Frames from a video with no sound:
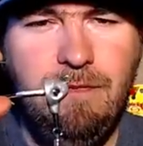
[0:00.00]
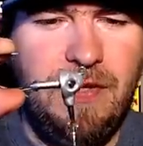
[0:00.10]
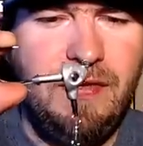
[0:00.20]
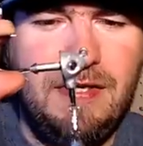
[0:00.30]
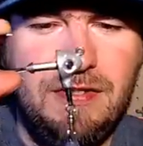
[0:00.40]

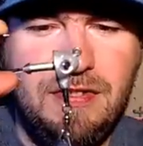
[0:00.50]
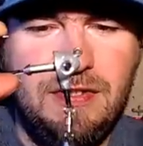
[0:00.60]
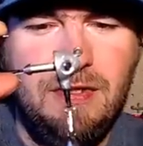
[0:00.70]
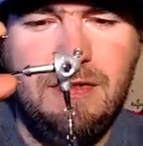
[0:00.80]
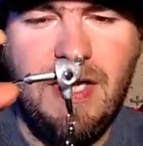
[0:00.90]
think it's
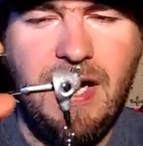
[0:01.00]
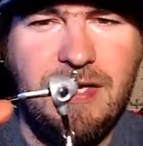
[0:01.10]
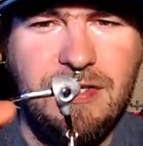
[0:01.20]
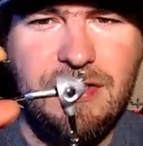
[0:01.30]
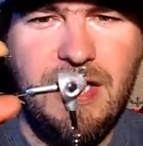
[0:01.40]
just a
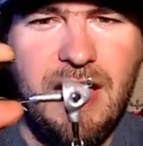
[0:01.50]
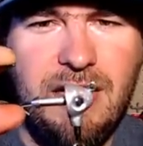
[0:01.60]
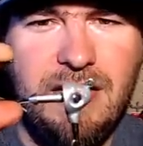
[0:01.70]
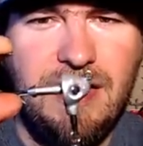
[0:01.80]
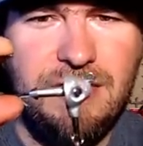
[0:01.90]
dying shad,
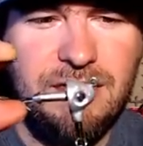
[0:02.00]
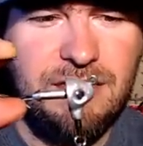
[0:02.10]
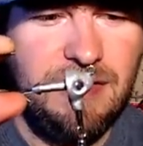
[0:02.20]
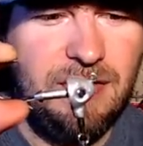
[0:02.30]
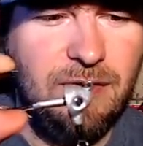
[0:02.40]
and they just
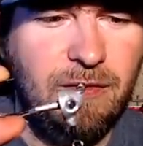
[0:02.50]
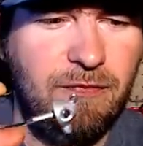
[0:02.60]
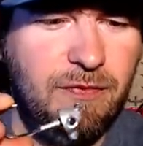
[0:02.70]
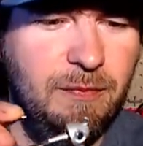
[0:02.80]
engulf it.